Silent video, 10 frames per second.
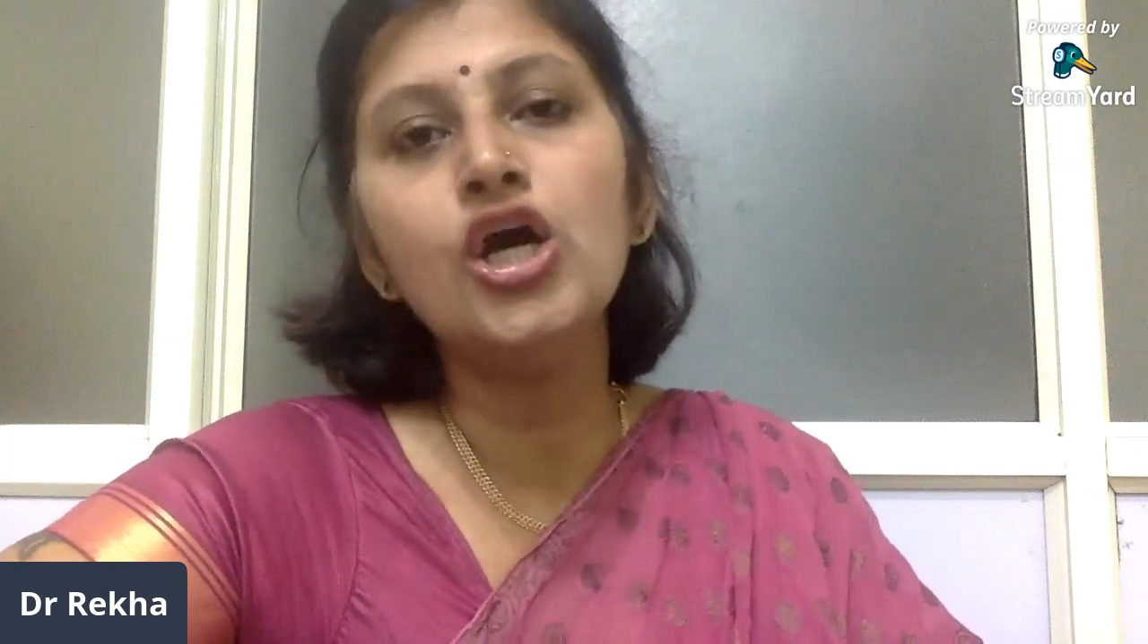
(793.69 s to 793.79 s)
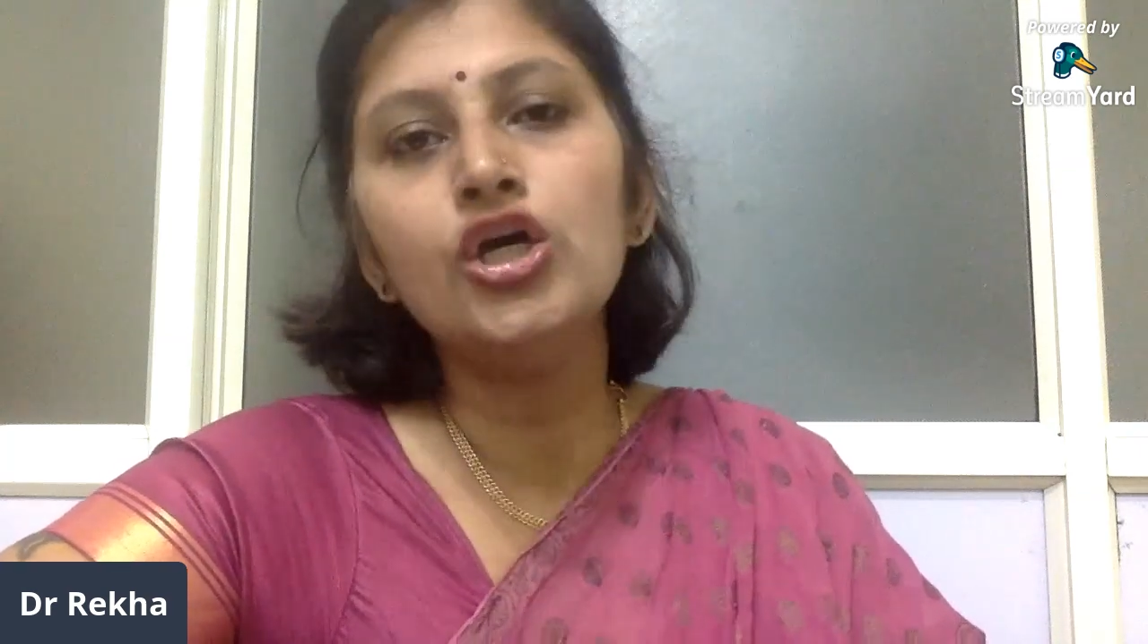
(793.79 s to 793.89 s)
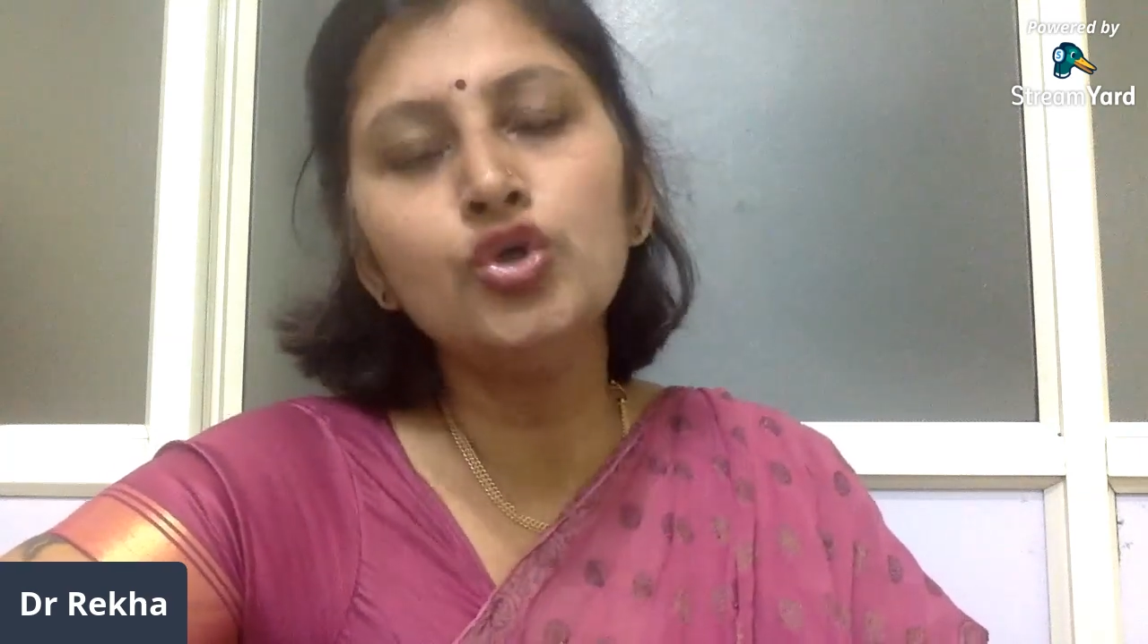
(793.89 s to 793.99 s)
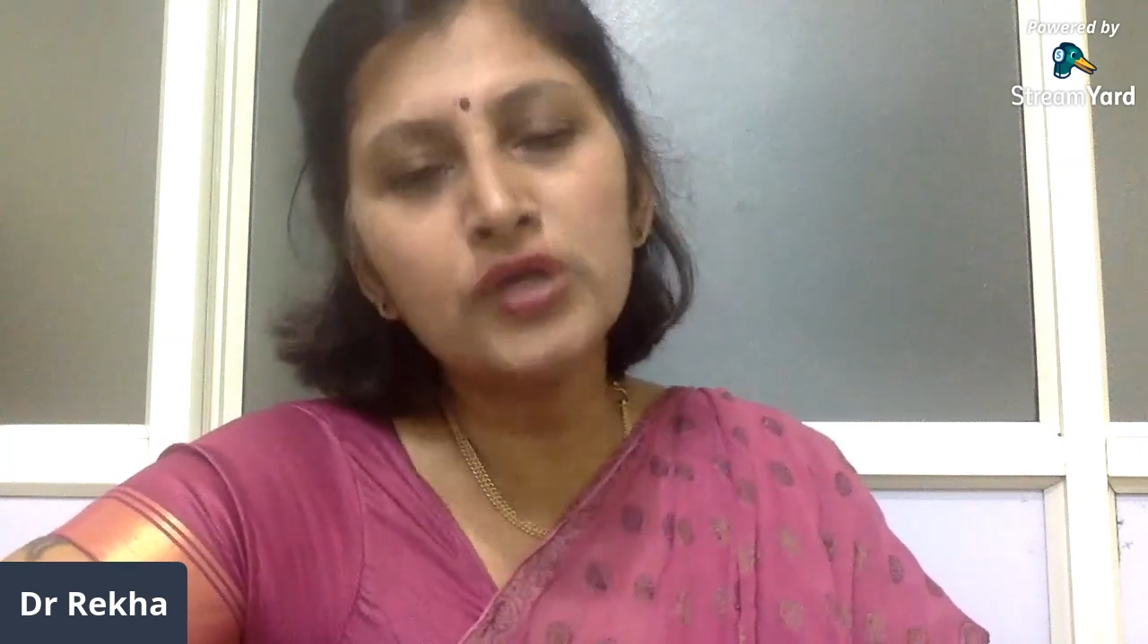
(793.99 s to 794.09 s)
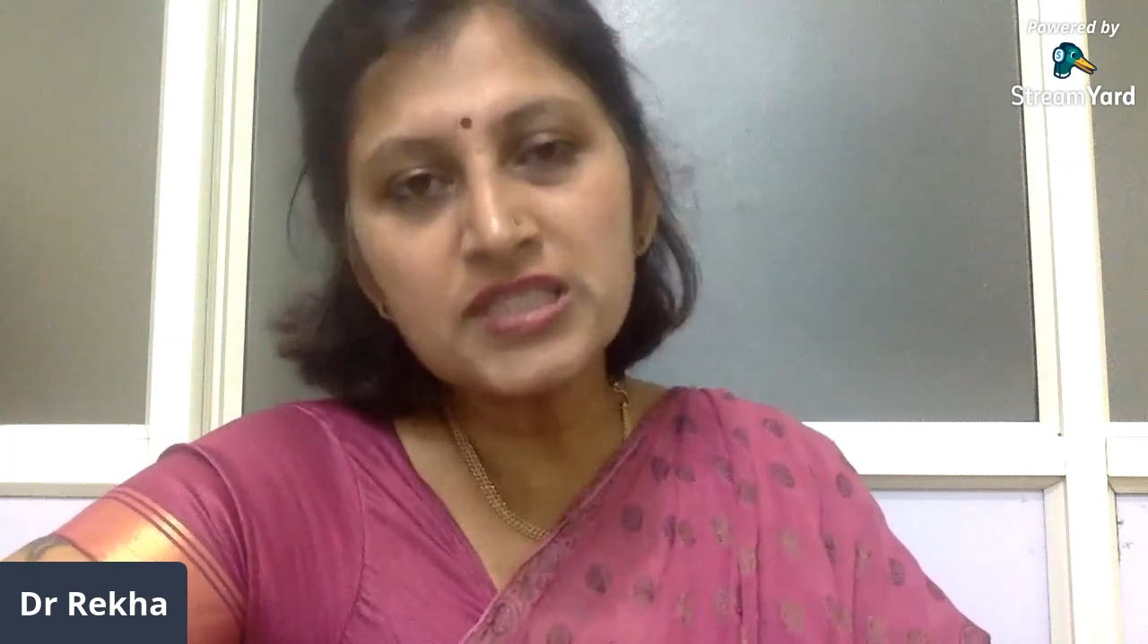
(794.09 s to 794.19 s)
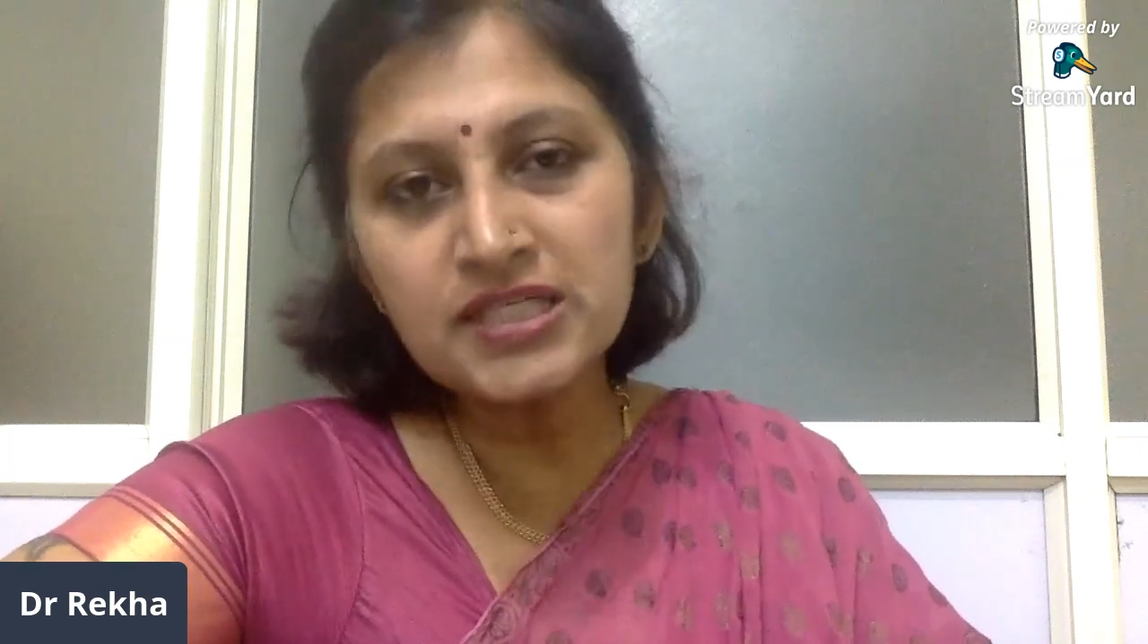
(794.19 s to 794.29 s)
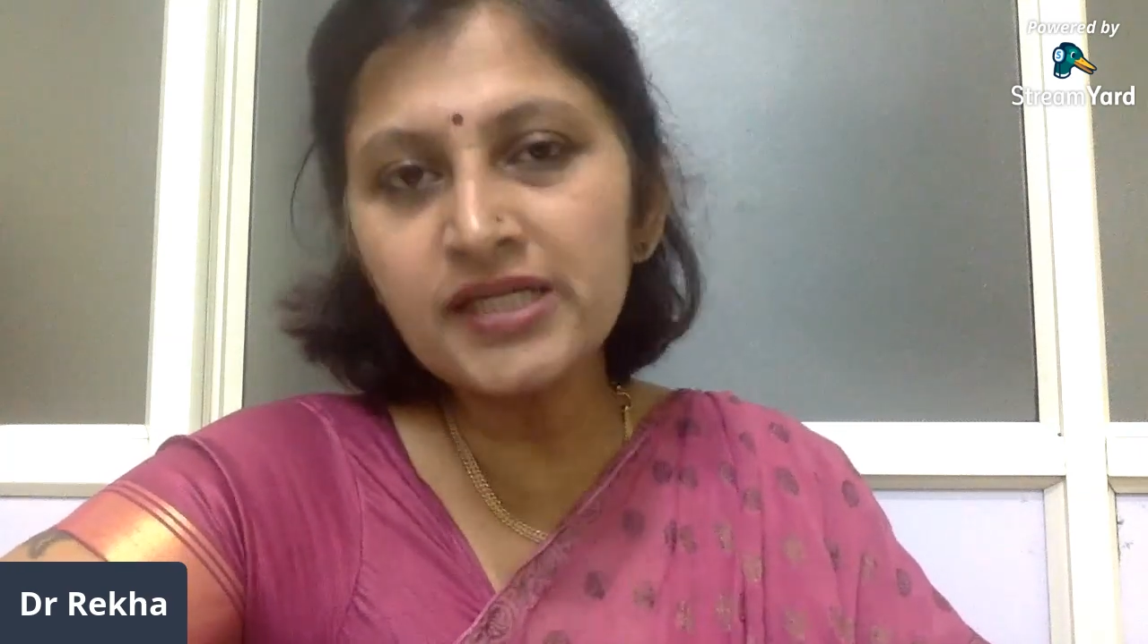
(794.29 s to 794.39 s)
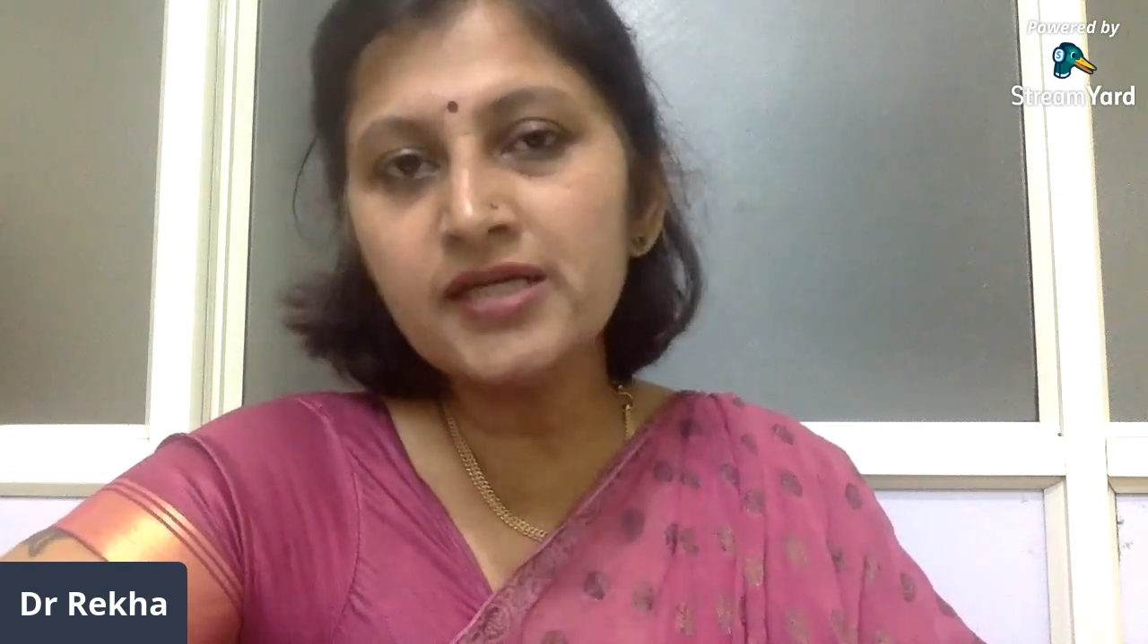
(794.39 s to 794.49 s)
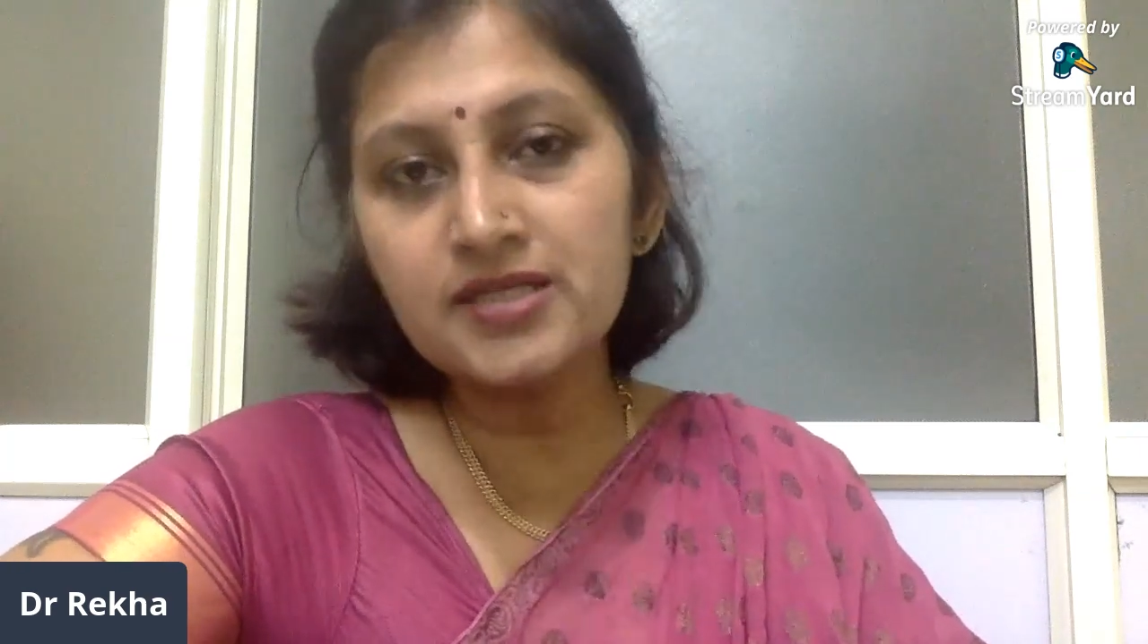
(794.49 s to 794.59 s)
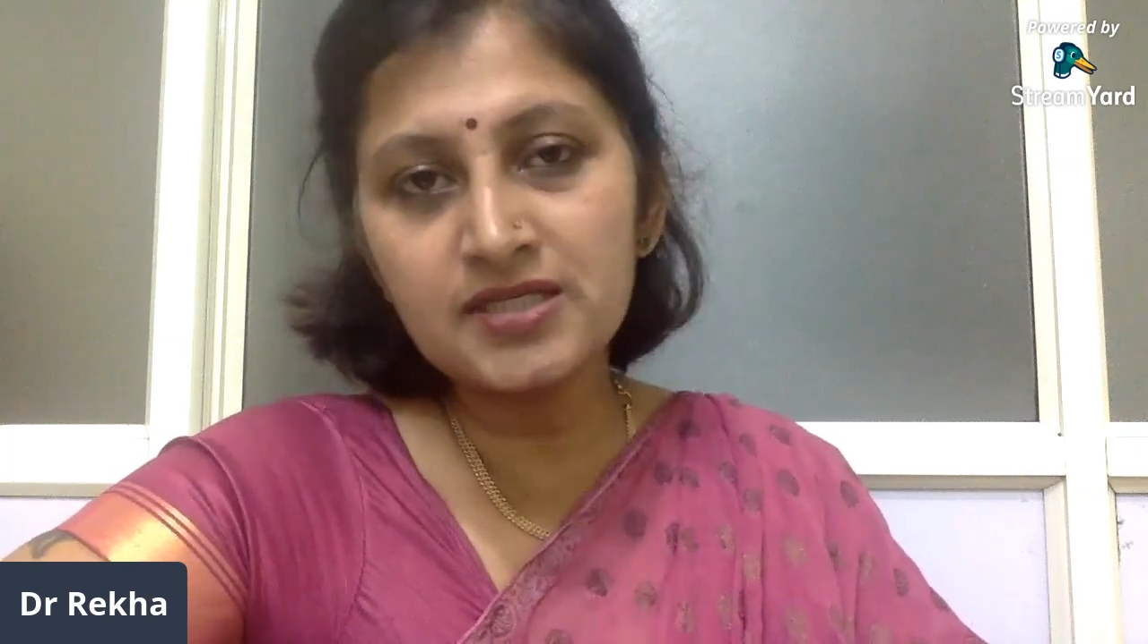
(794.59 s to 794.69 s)
you can sit and
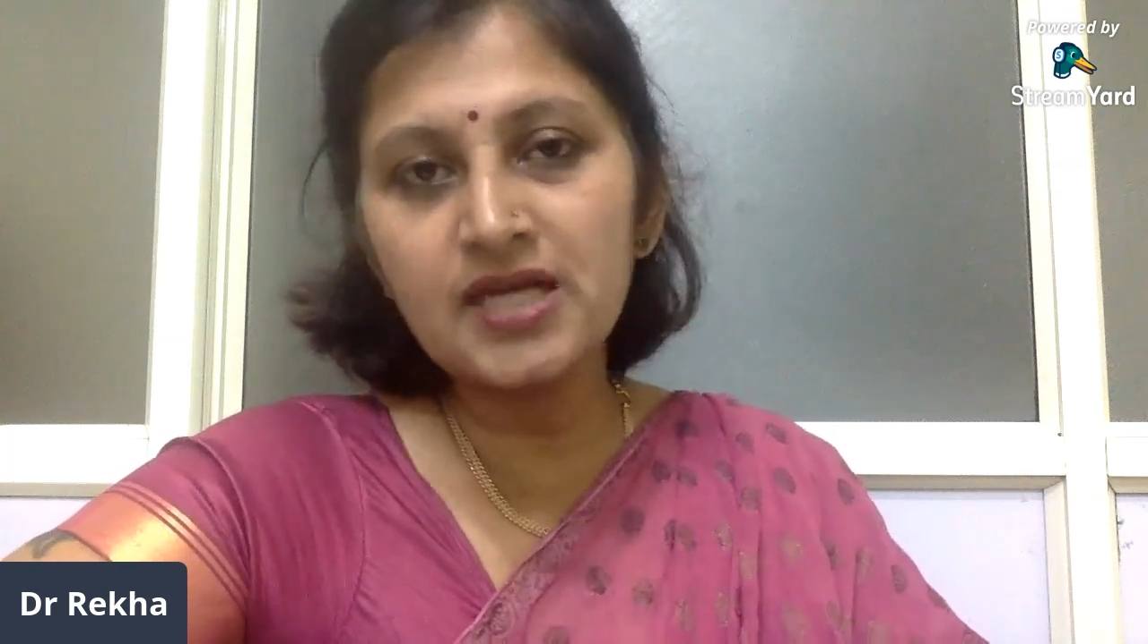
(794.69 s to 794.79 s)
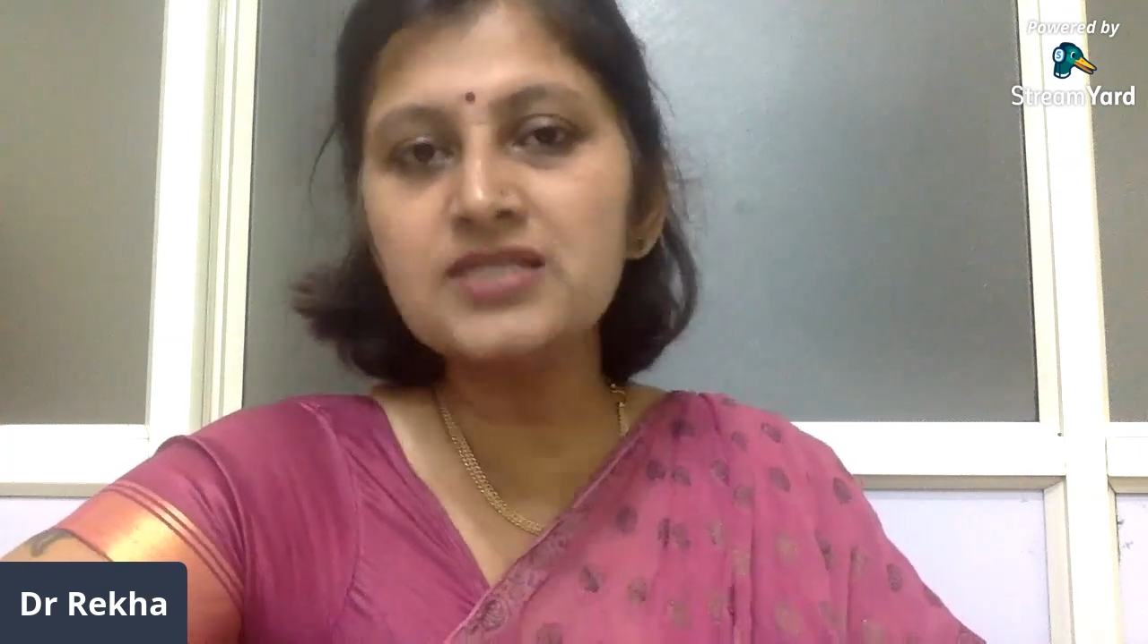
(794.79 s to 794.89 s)
discuss